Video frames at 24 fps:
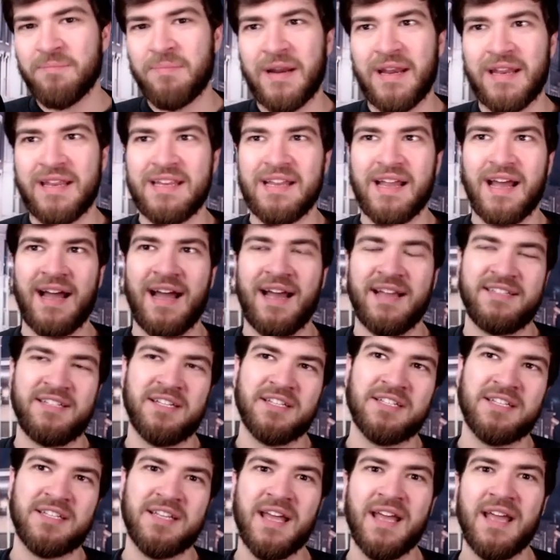but
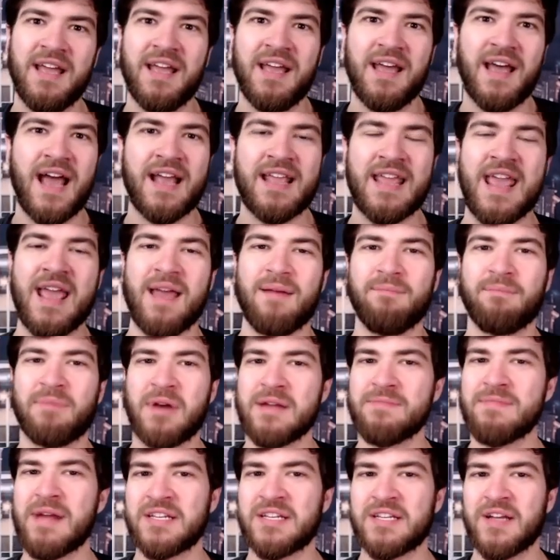I can't
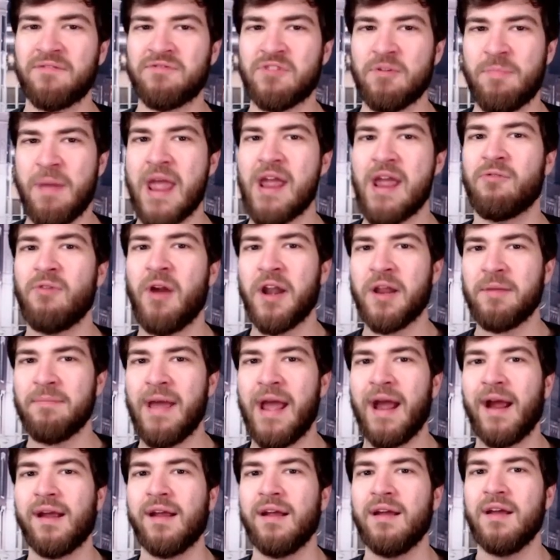bring myself to pay a running
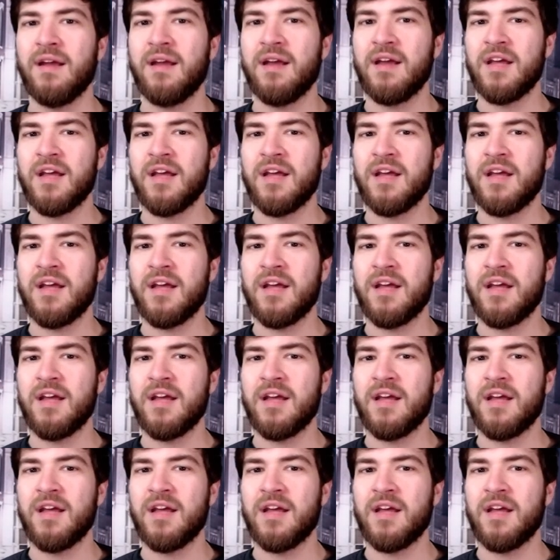back